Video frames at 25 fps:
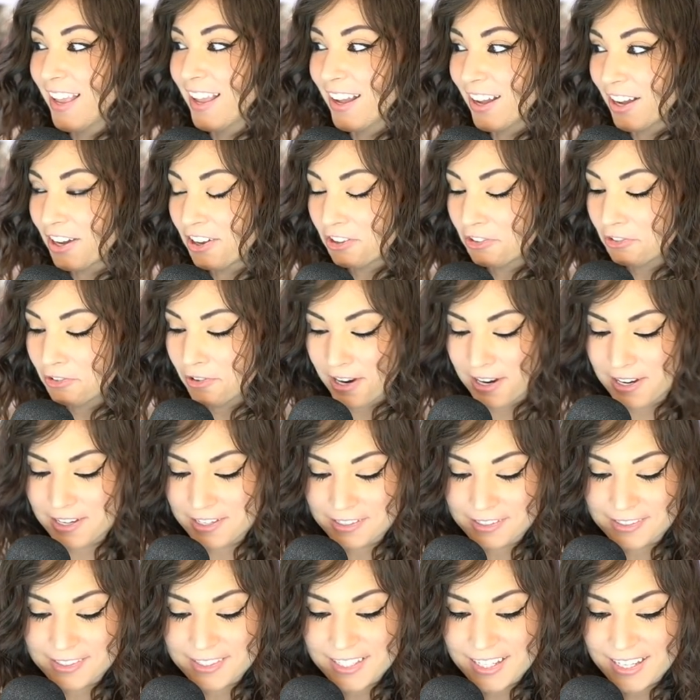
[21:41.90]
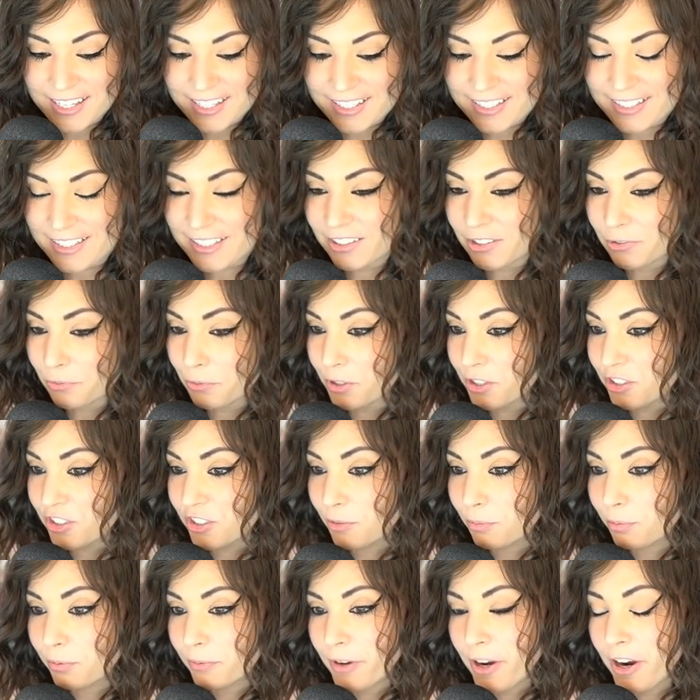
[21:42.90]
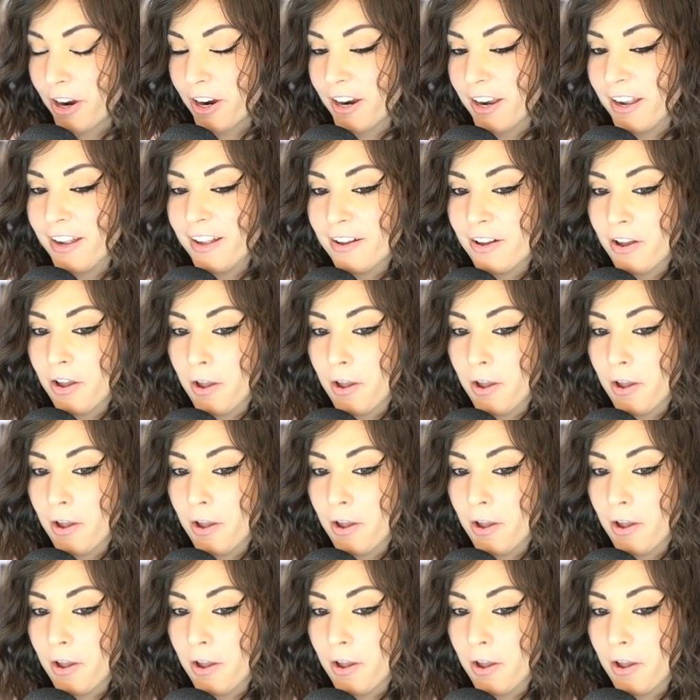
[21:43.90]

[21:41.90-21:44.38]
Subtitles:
Otherwise, get to wood chipper. All right.